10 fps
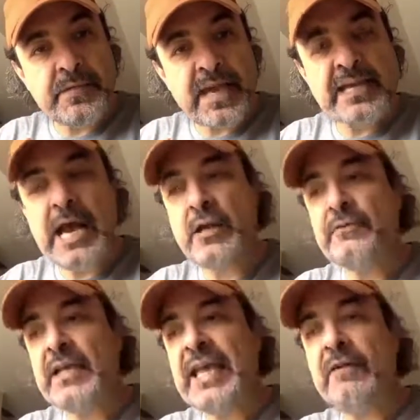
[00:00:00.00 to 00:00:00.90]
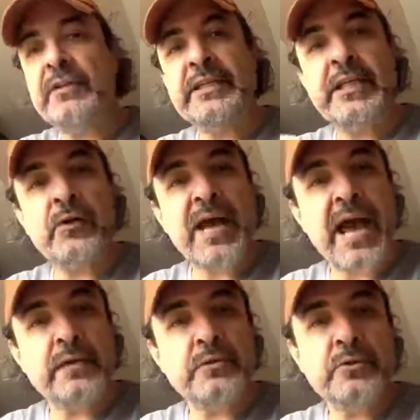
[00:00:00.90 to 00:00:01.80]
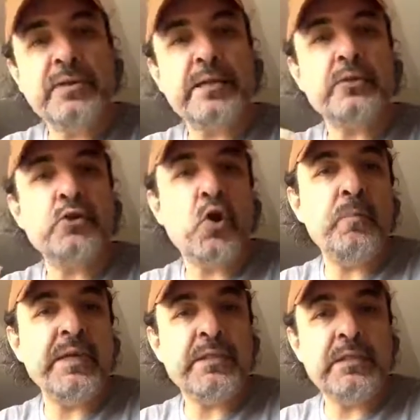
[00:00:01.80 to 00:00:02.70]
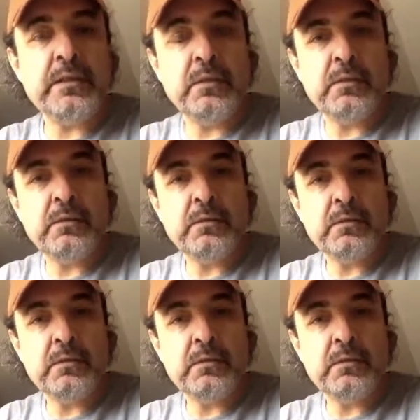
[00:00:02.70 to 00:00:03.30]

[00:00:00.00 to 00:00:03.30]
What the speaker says: and out of a cavalier attitude that it's no big deal,